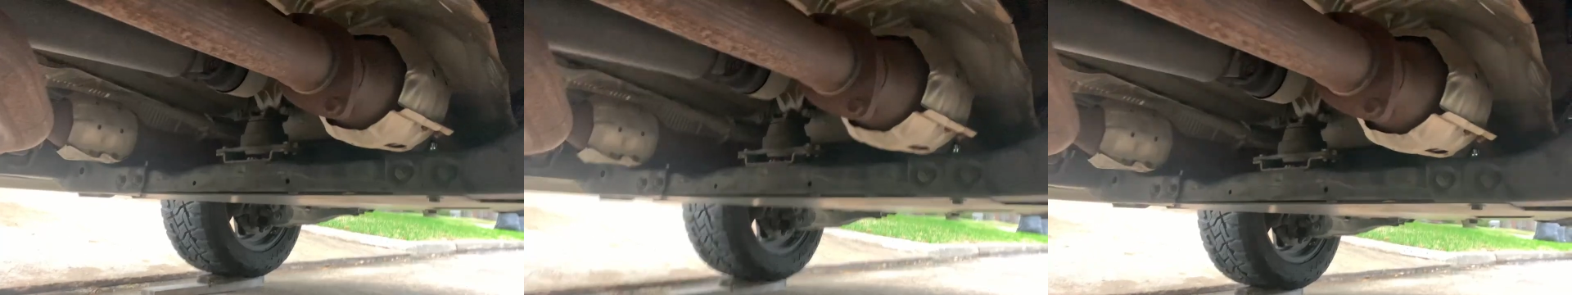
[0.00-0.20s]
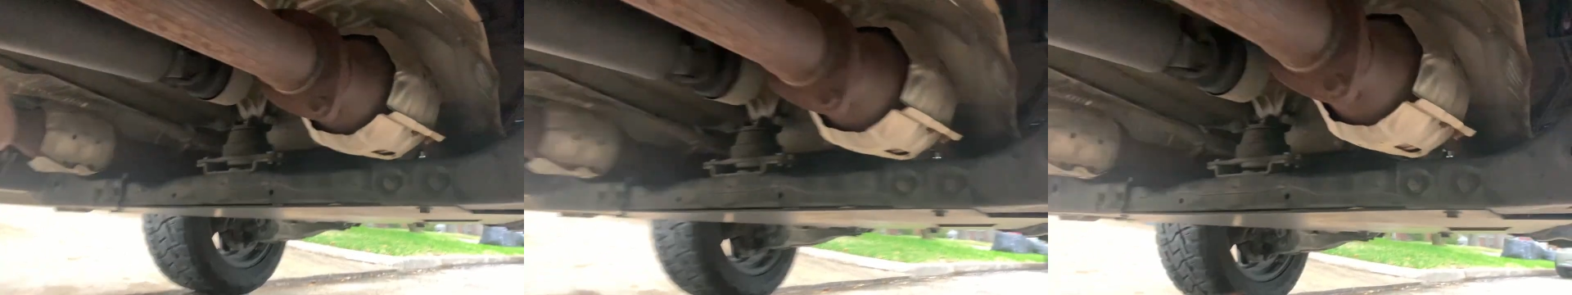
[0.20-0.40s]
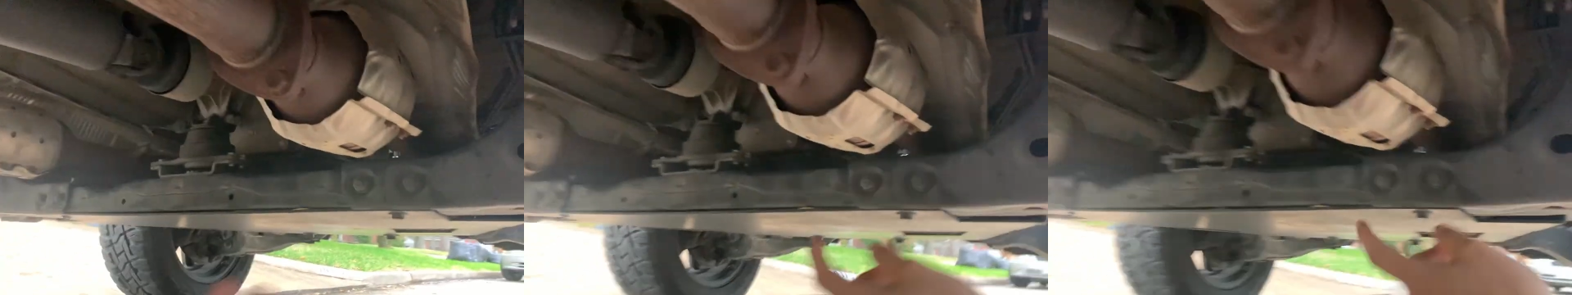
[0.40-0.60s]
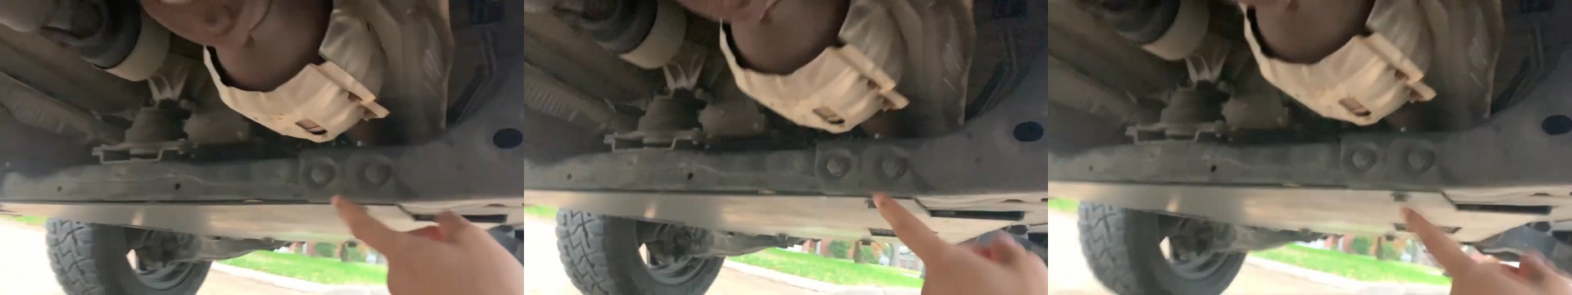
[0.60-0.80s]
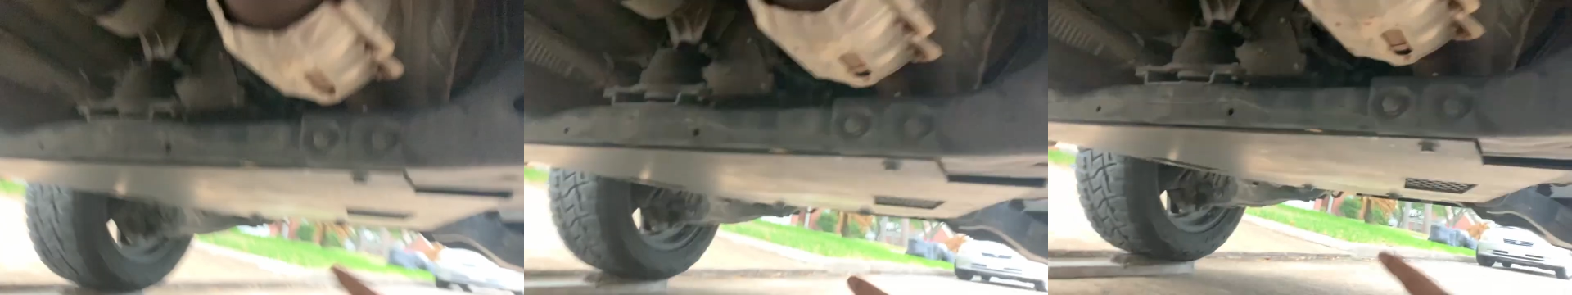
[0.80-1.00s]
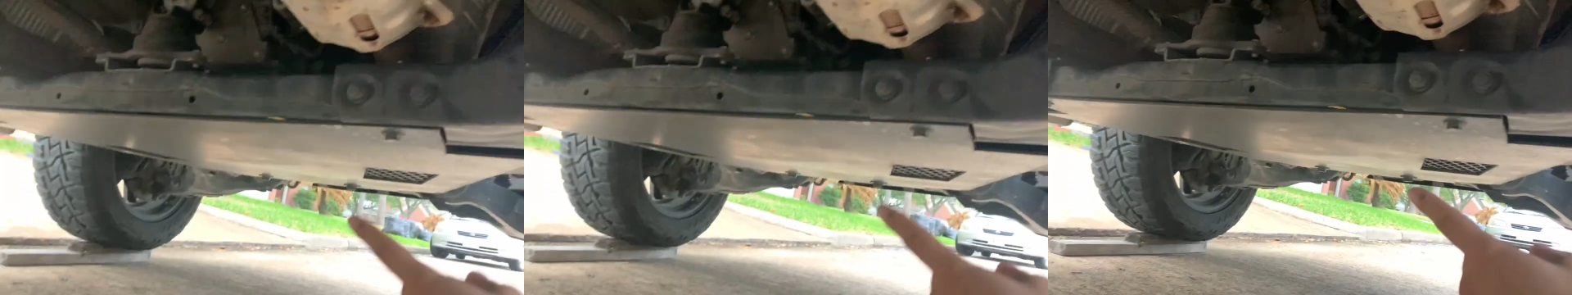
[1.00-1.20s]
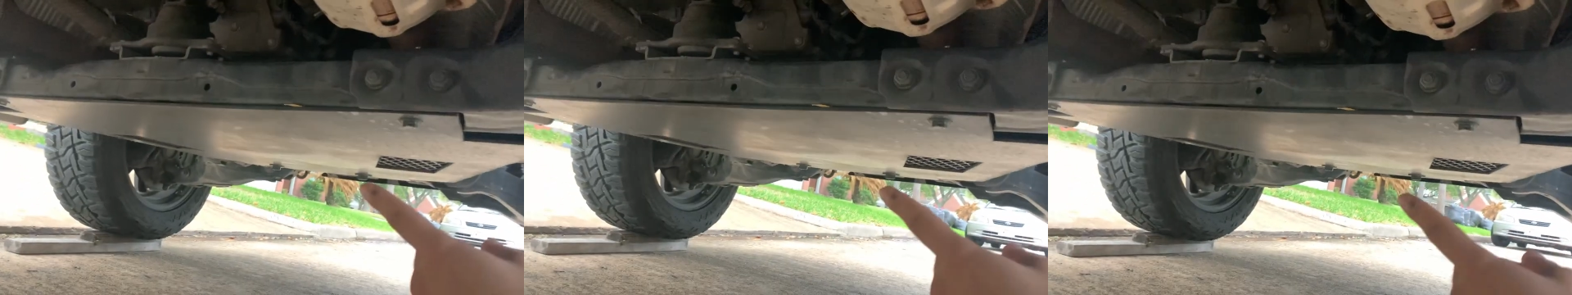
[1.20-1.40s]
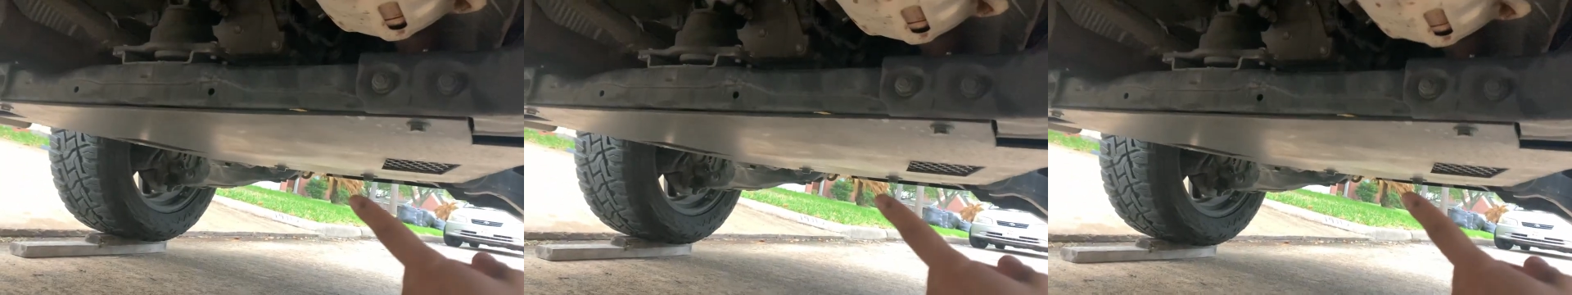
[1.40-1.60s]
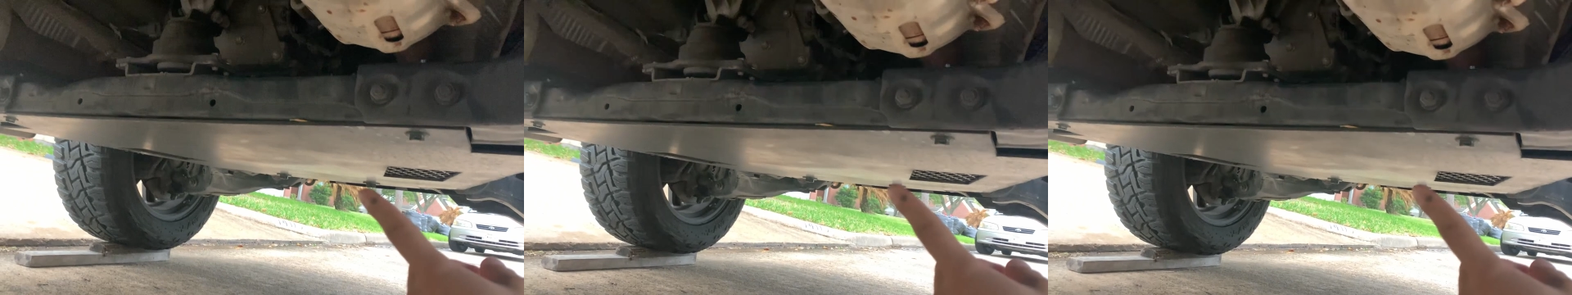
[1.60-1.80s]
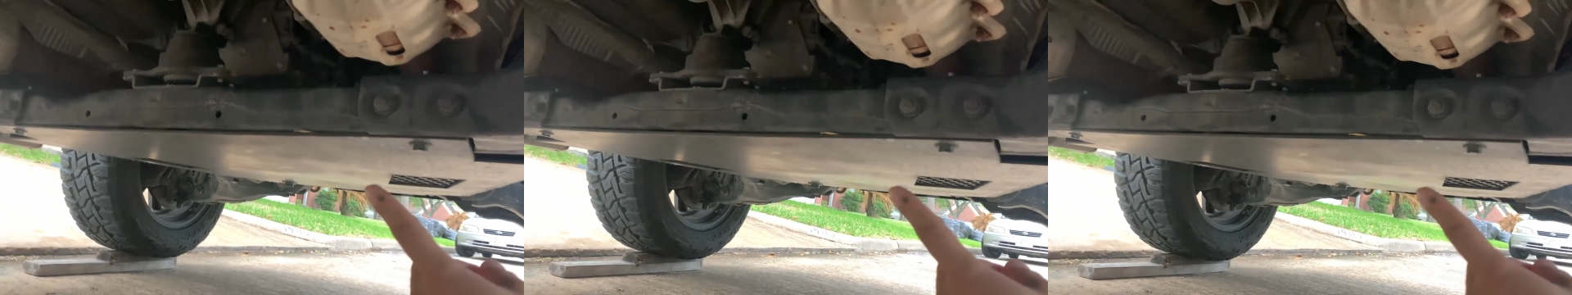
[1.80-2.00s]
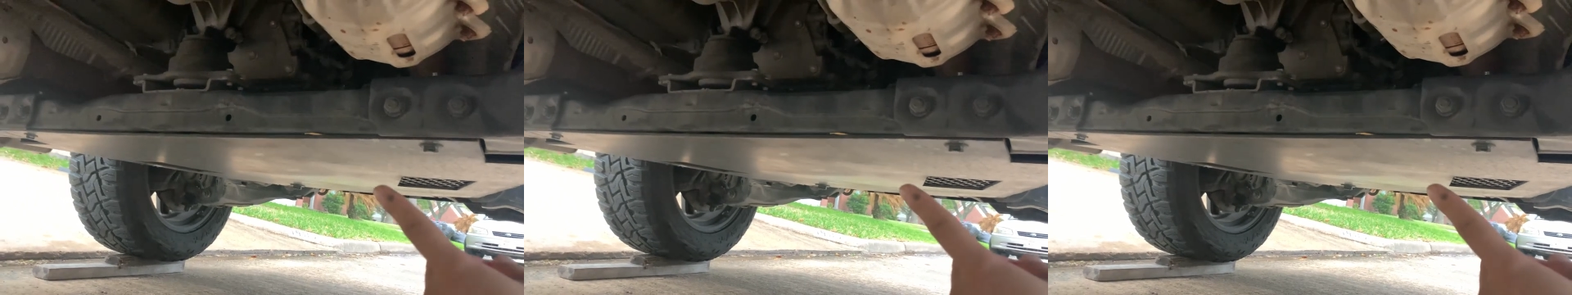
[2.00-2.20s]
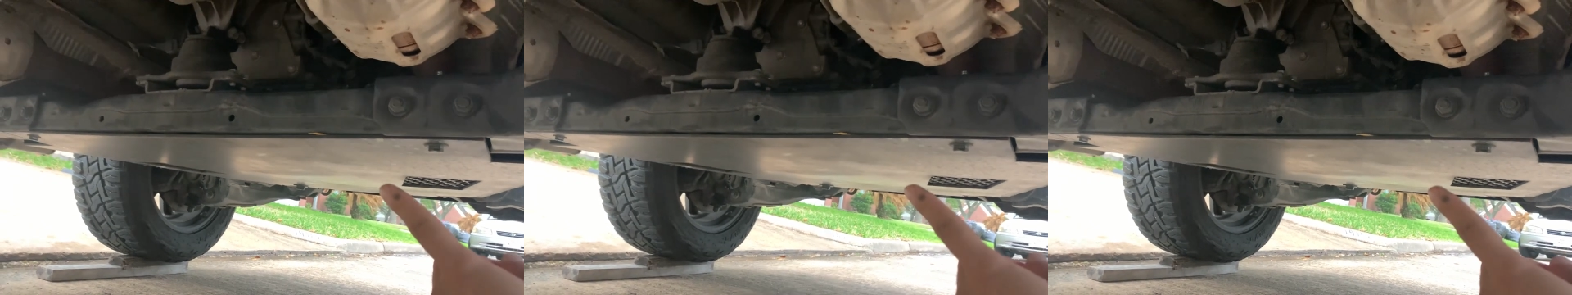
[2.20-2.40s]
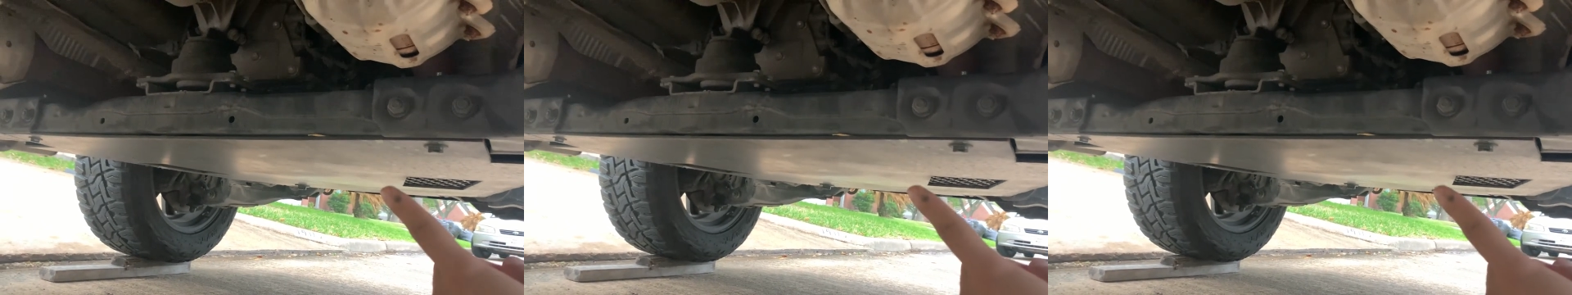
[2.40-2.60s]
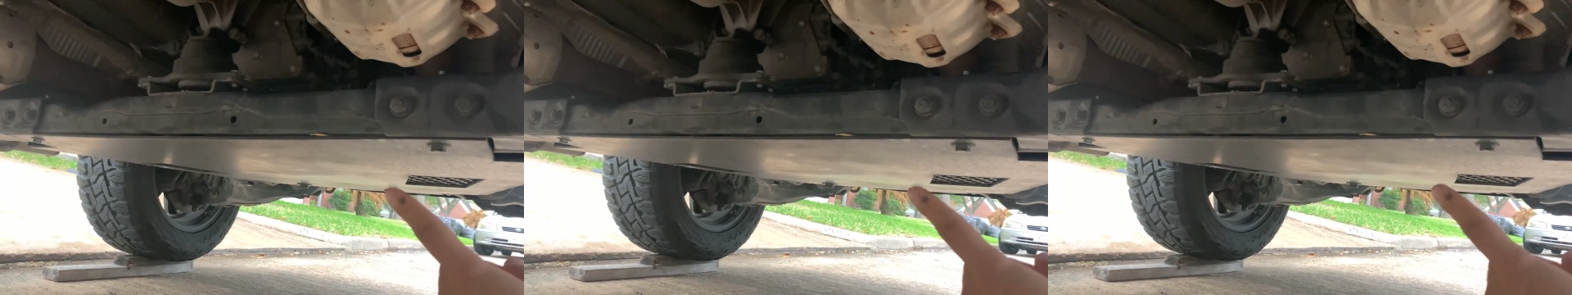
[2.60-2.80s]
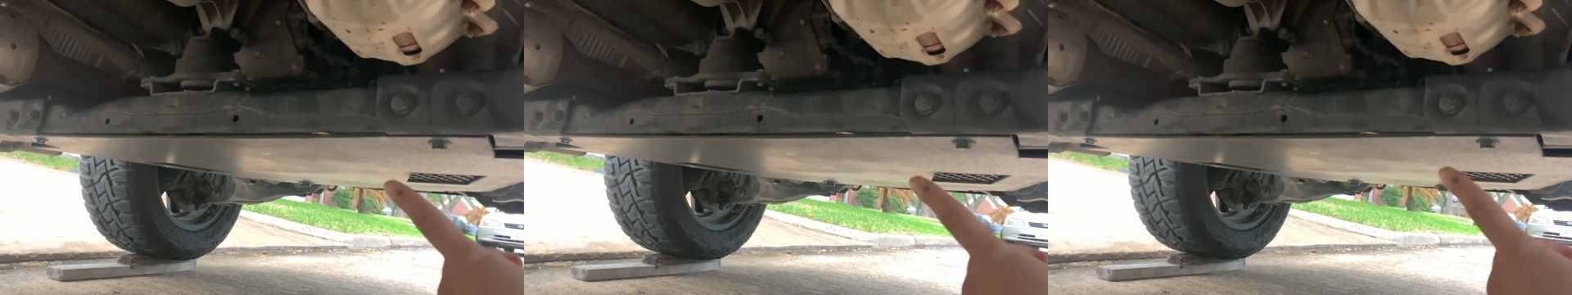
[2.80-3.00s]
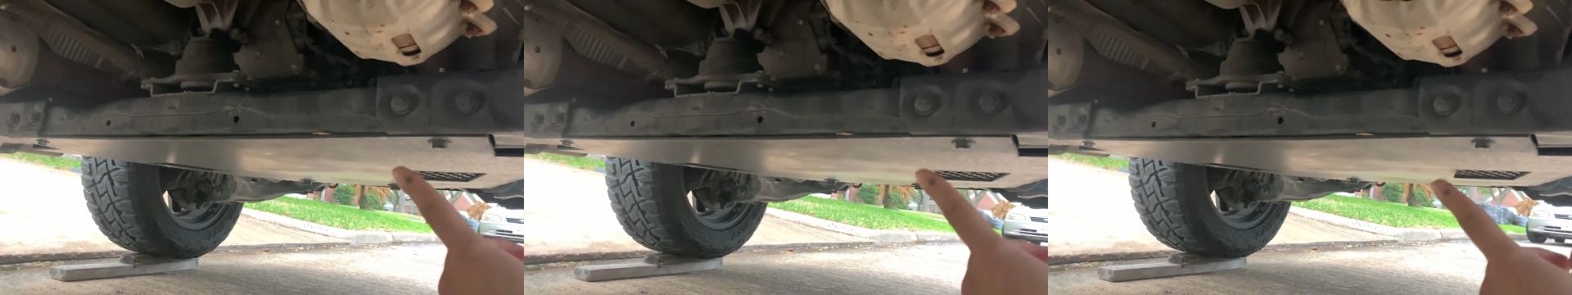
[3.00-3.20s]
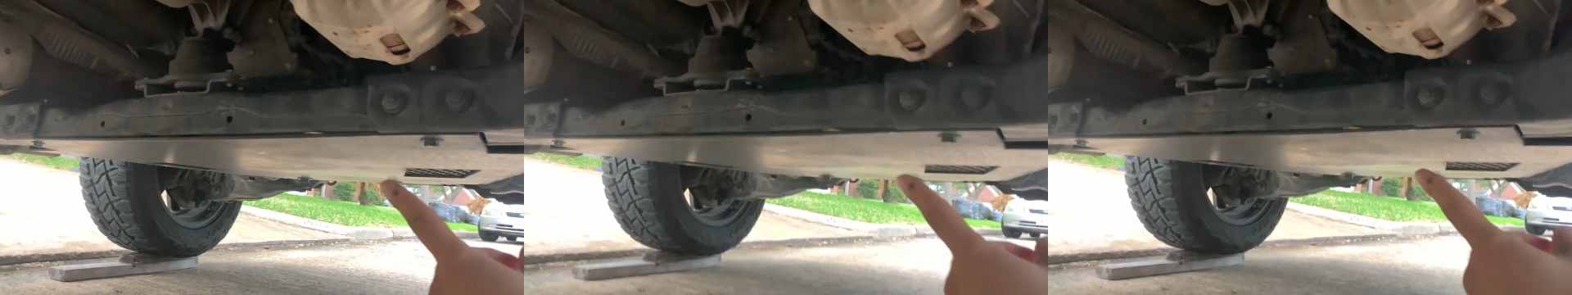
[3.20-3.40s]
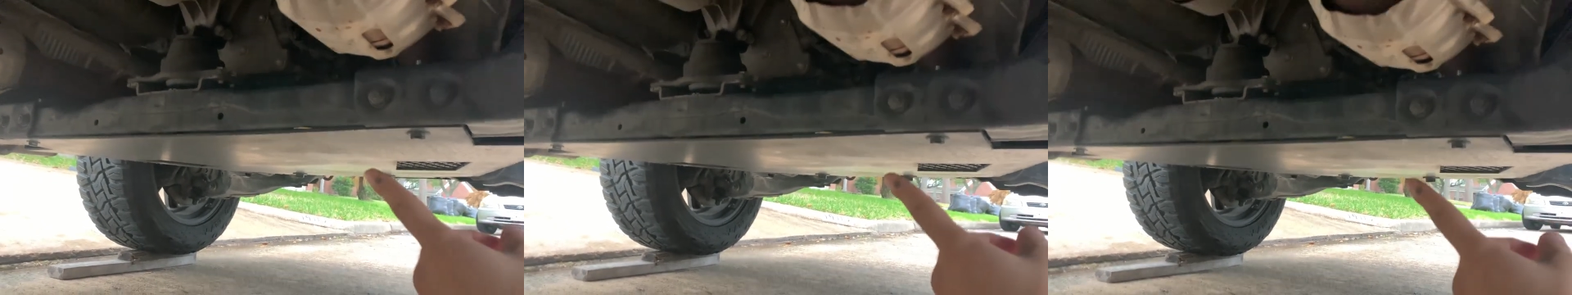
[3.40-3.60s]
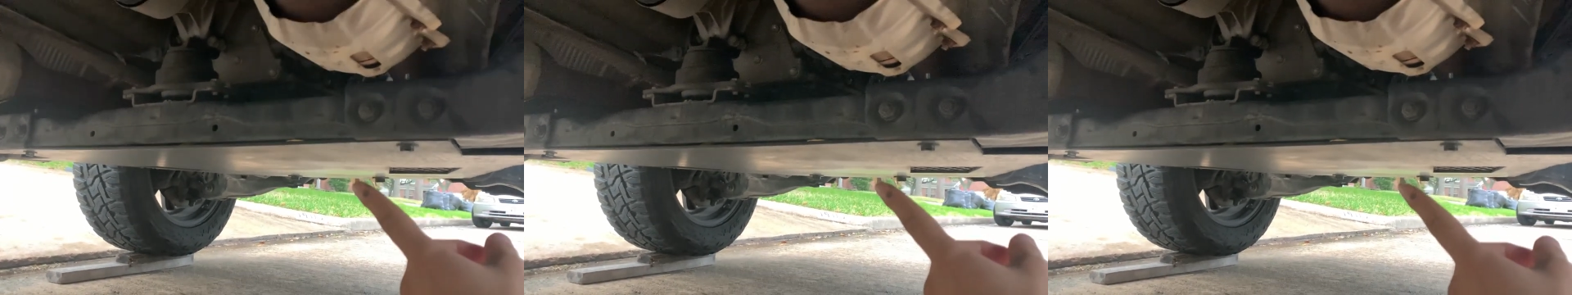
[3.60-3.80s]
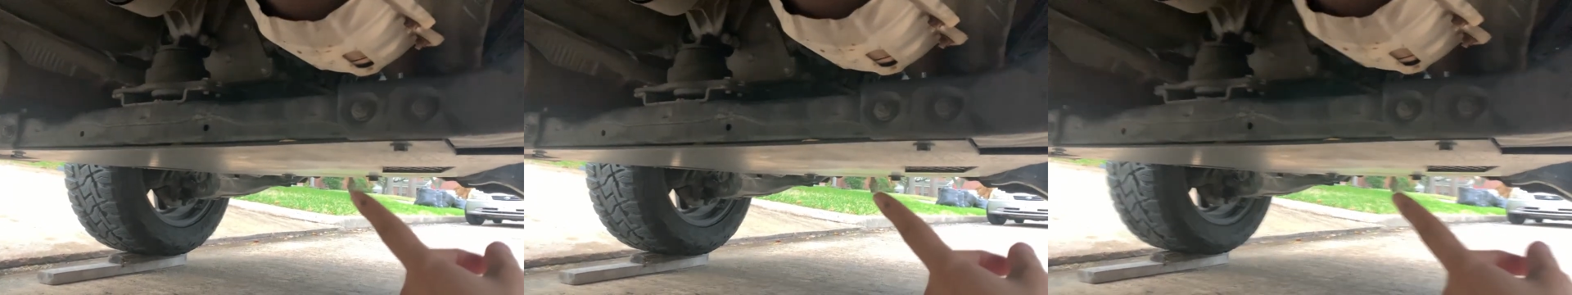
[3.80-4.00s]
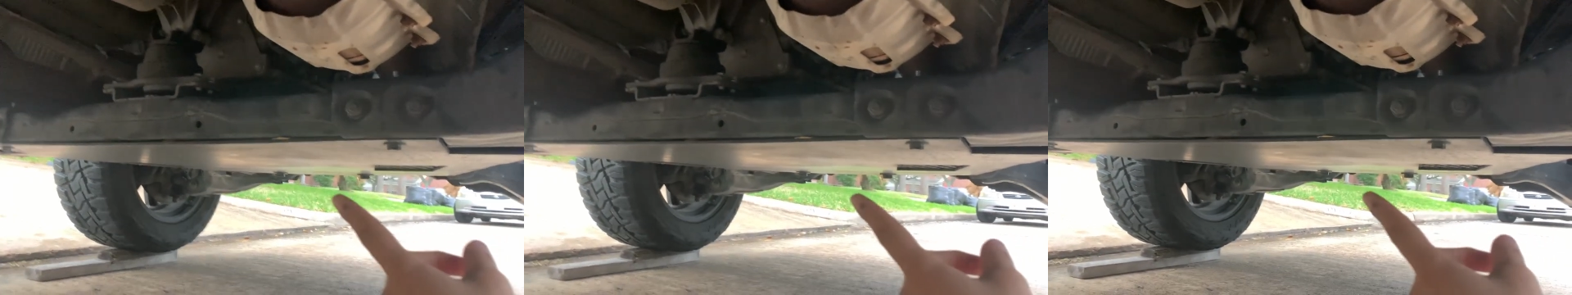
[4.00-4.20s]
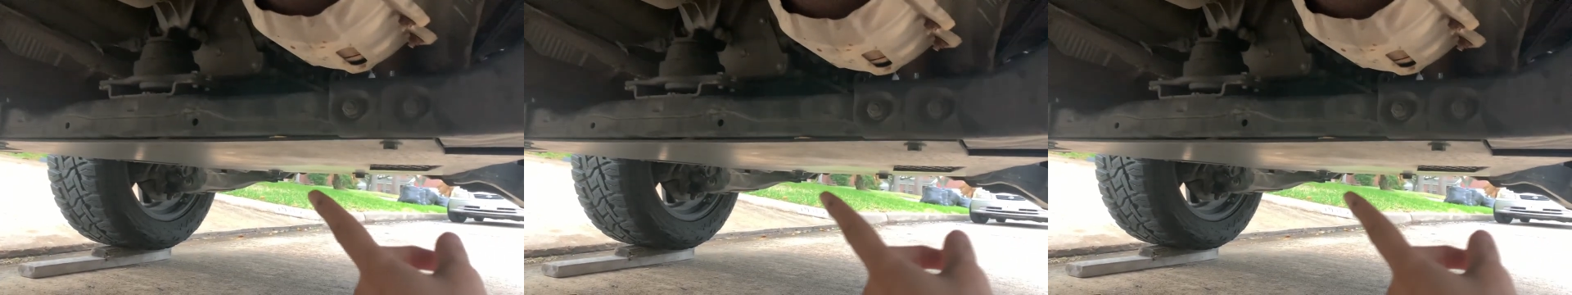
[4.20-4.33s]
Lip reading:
(no speaker visible)